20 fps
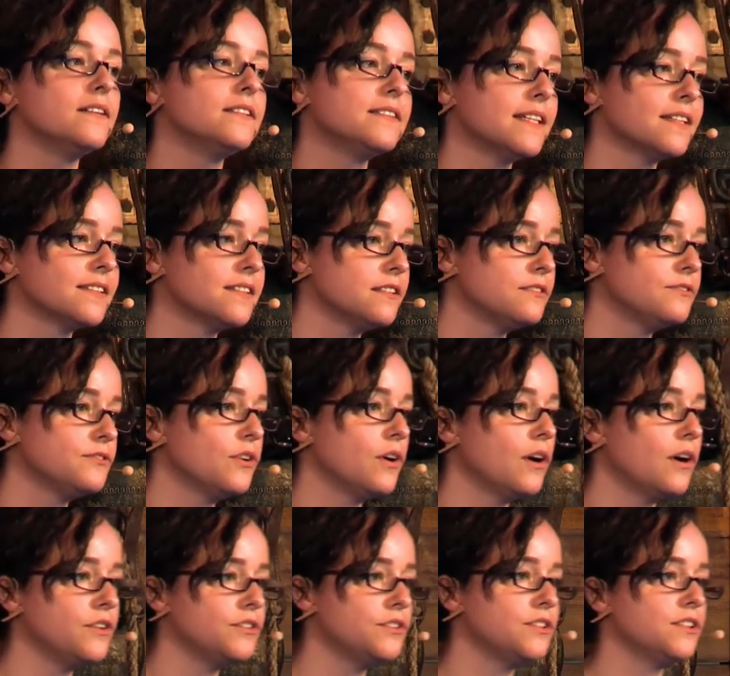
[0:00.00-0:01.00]
successful
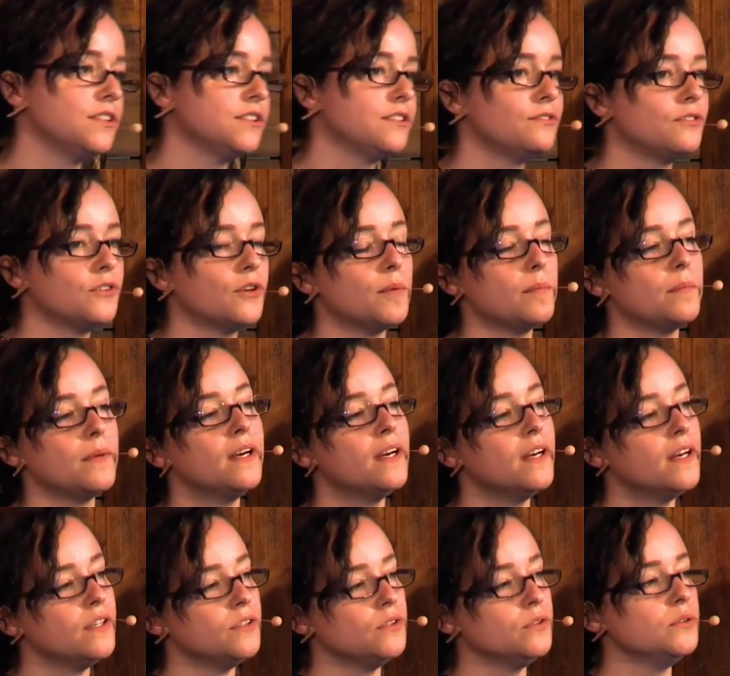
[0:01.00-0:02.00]
authors from
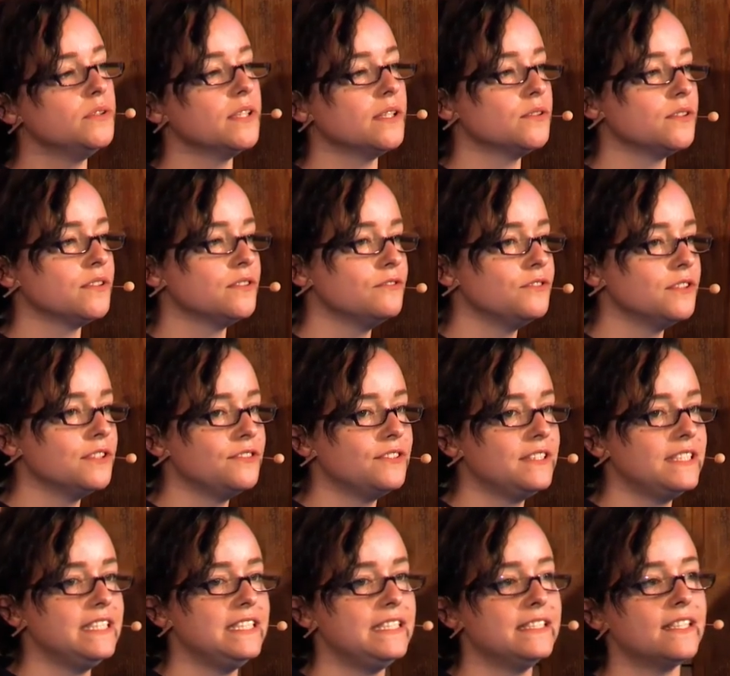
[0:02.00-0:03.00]

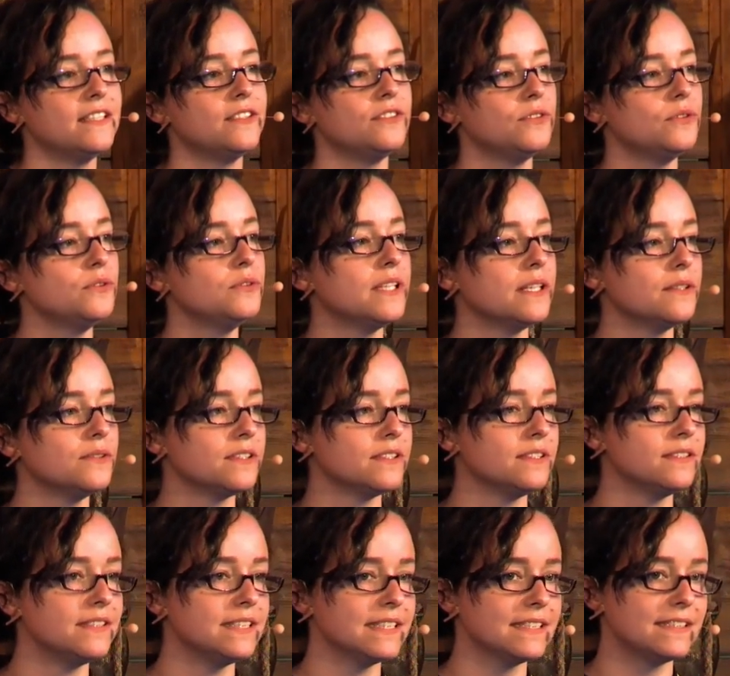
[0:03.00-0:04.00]
2015 and
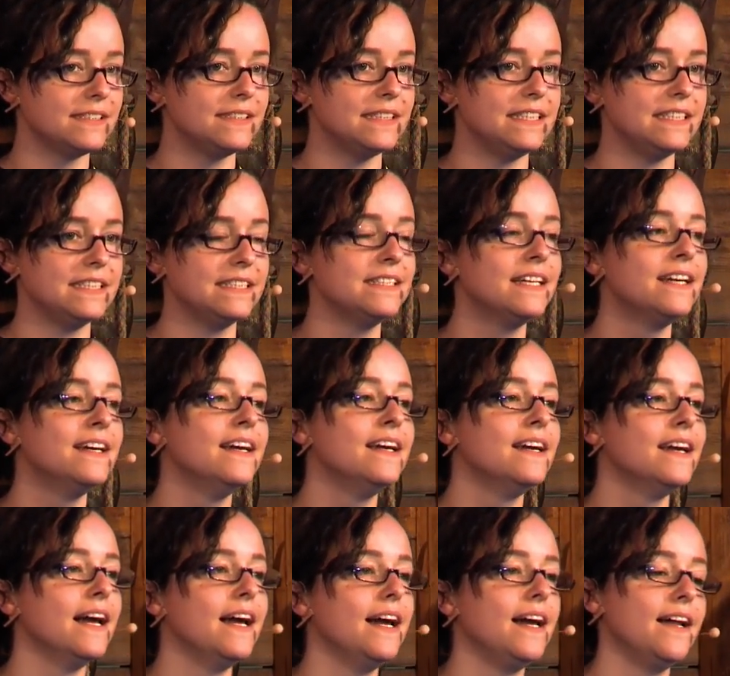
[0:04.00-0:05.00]
2016,
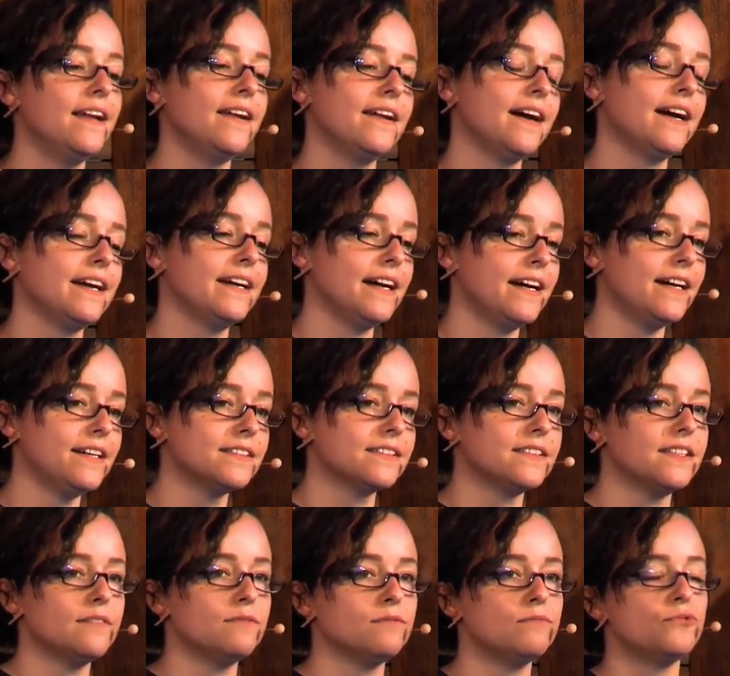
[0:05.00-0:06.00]
and I
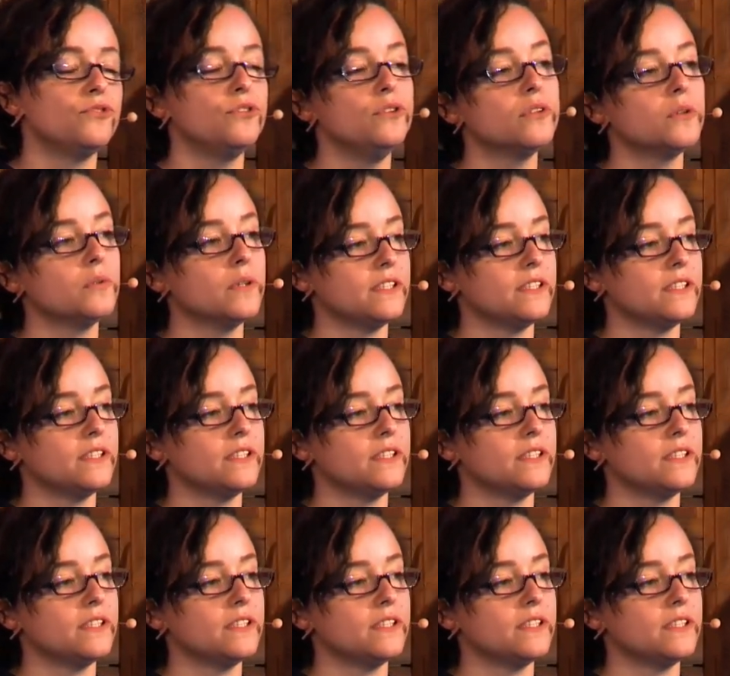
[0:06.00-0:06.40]
asked them a few